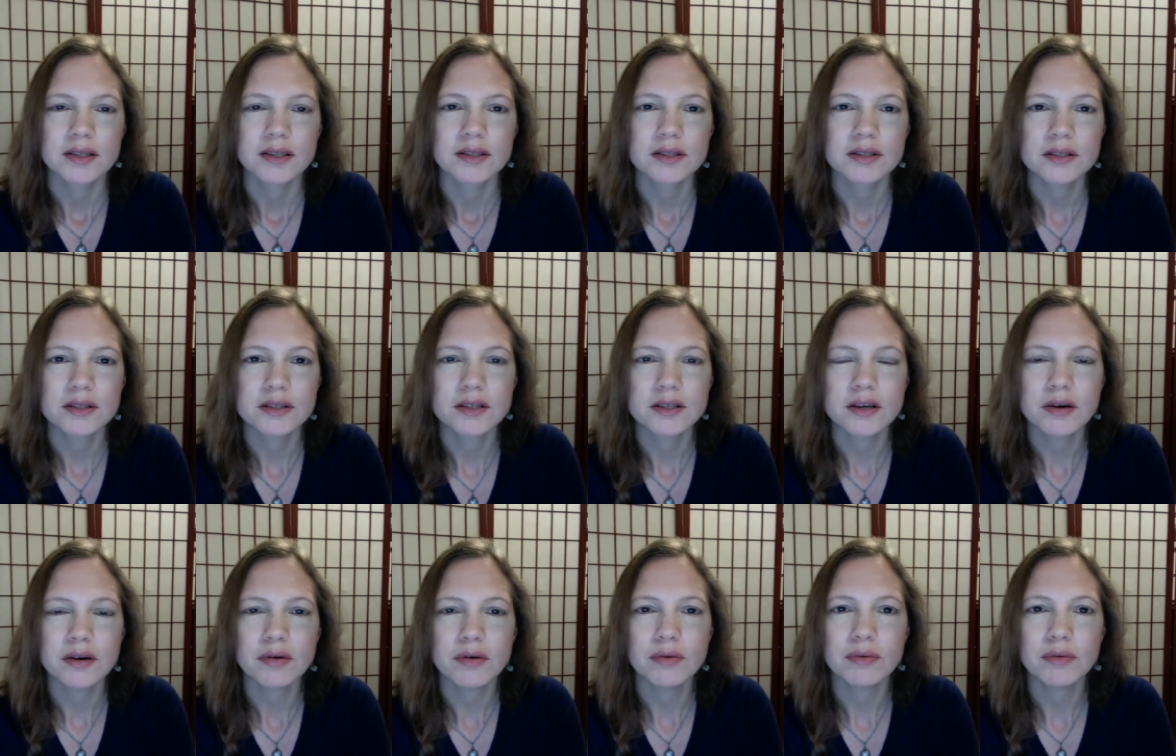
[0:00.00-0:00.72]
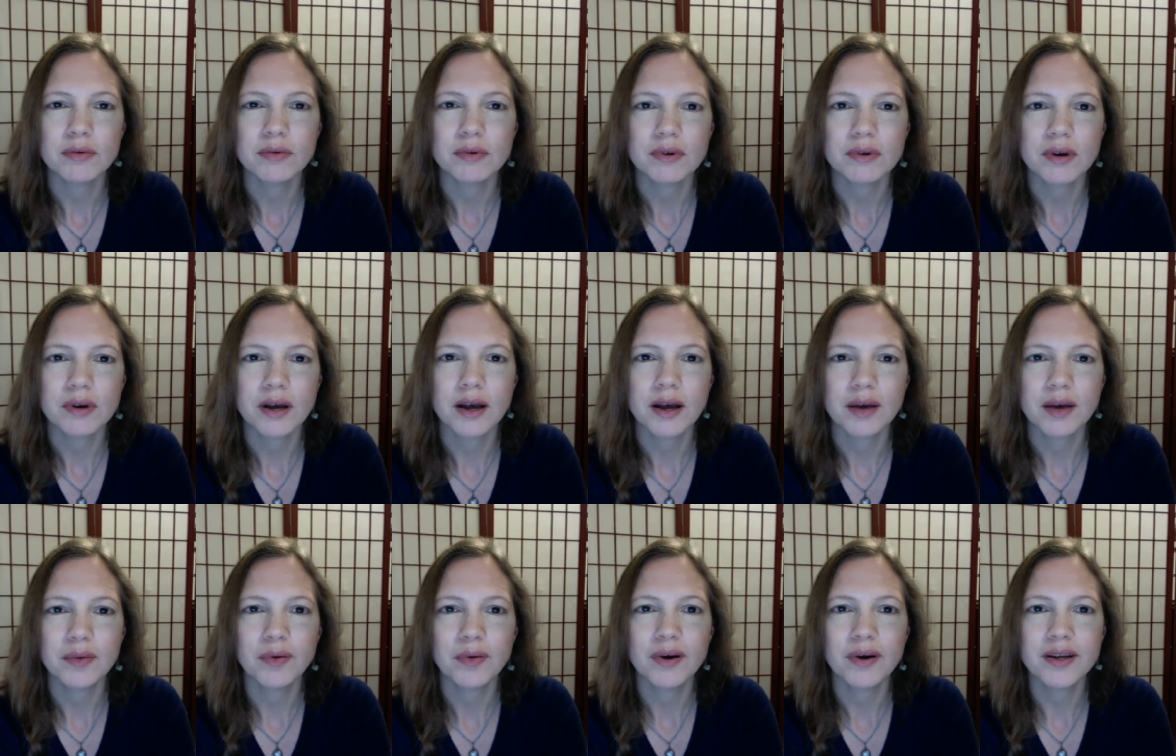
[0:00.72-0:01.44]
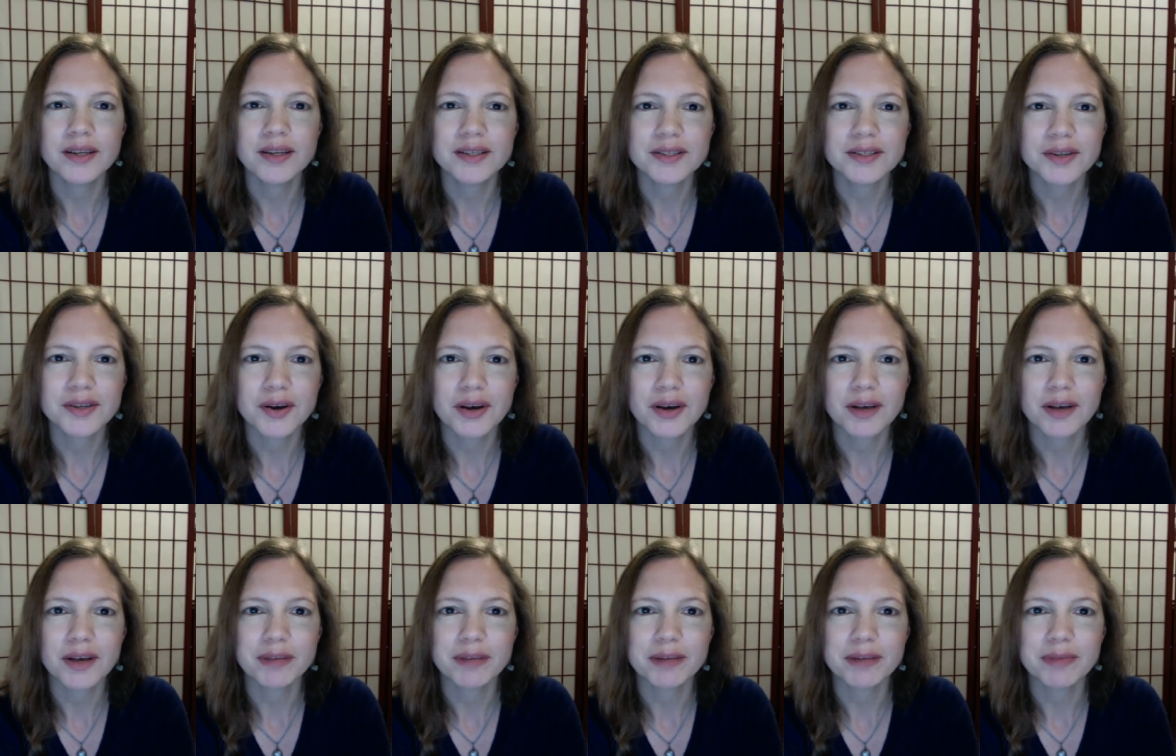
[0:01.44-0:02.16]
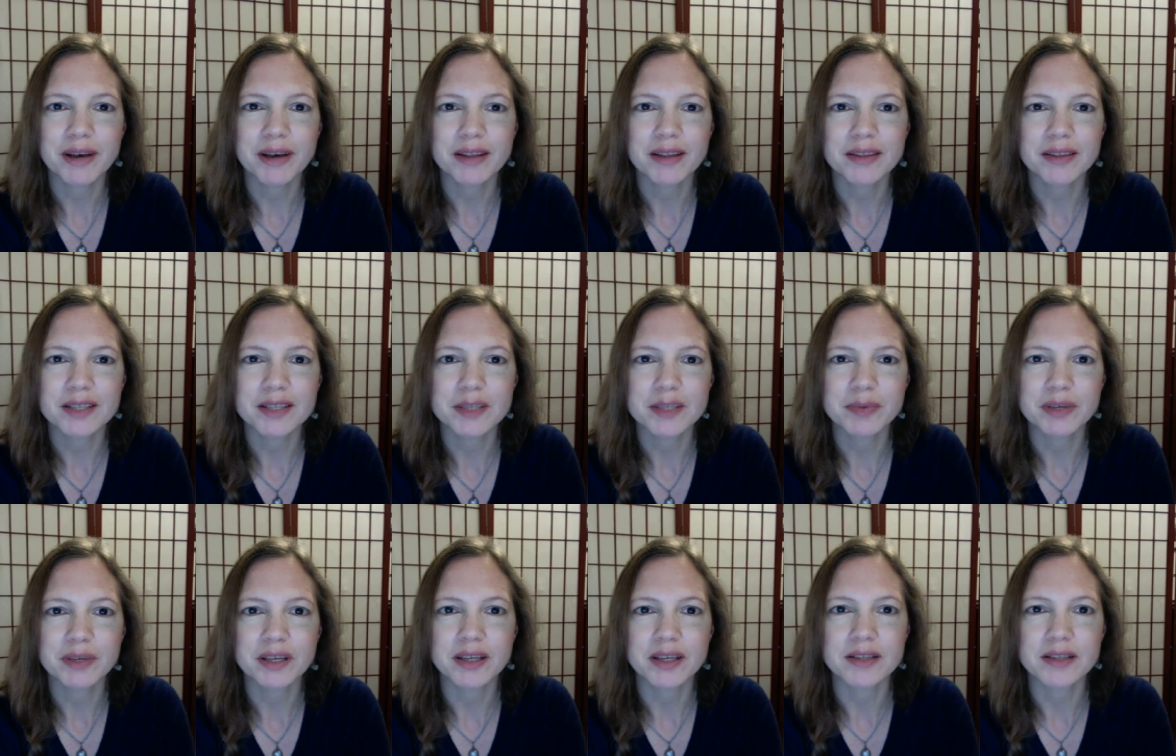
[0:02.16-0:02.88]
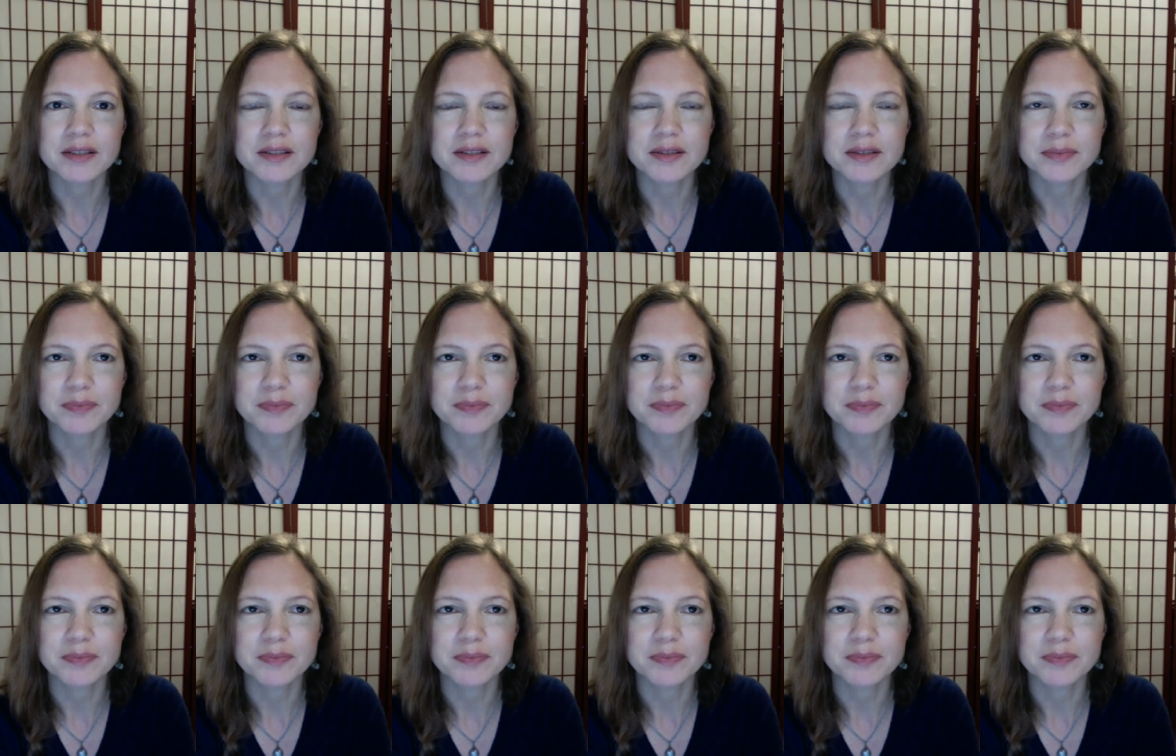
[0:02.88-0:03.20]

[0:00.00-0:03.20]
So I want to talk a bit about this because